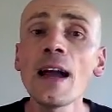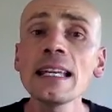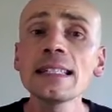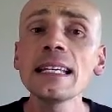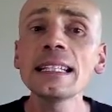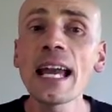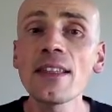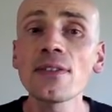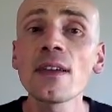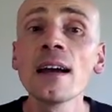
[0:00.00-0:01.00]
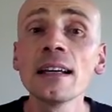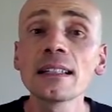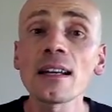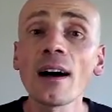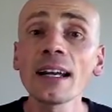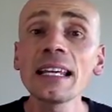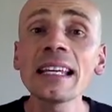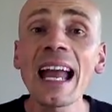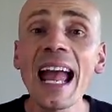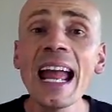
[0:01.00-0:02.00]
Facing death,
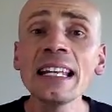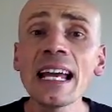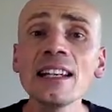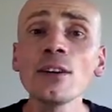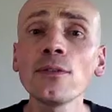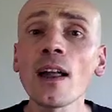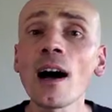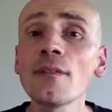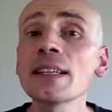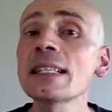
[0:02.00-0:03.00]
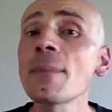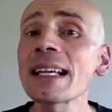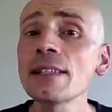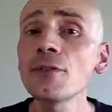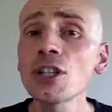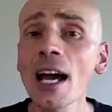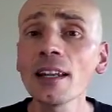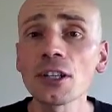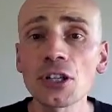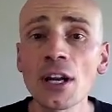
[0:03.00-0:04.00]
dying, and end of life is a massive
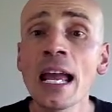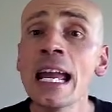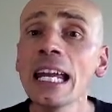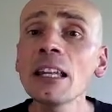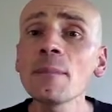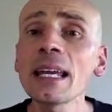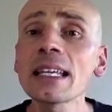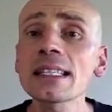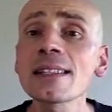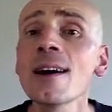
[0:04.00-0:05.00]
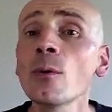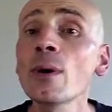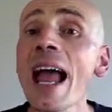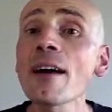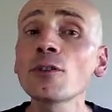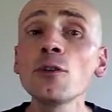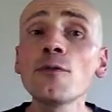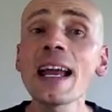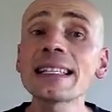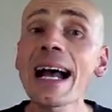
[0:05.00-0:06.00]
challenge. It means we have to
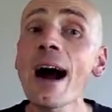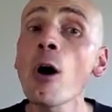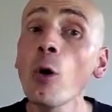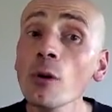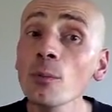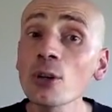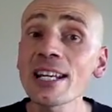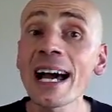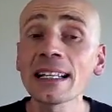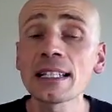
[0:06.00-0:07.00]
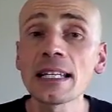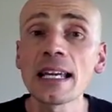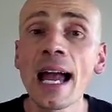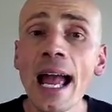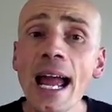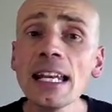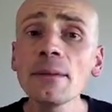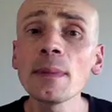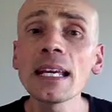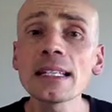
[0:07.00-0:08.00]
face our own mortality, and
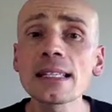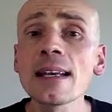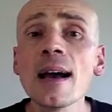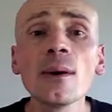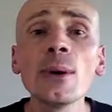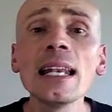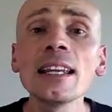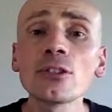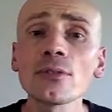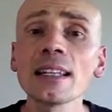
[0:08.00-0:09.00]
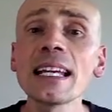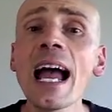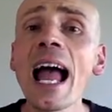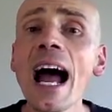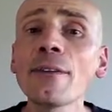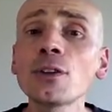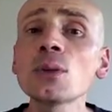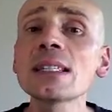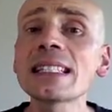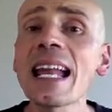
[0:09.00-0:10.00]
it means we literally have
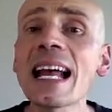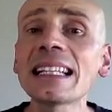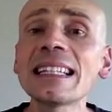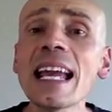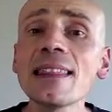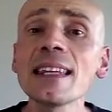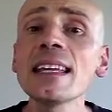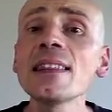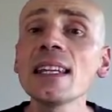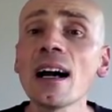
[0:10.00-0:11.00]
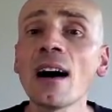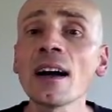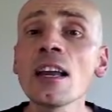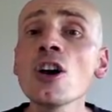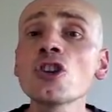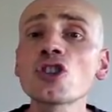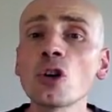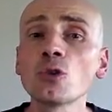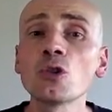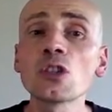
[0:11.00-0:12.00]
to stare death in the eye,
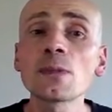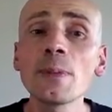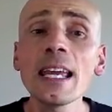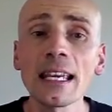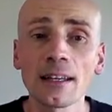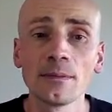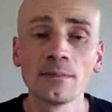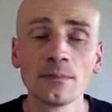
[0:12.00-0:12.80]
so to speak.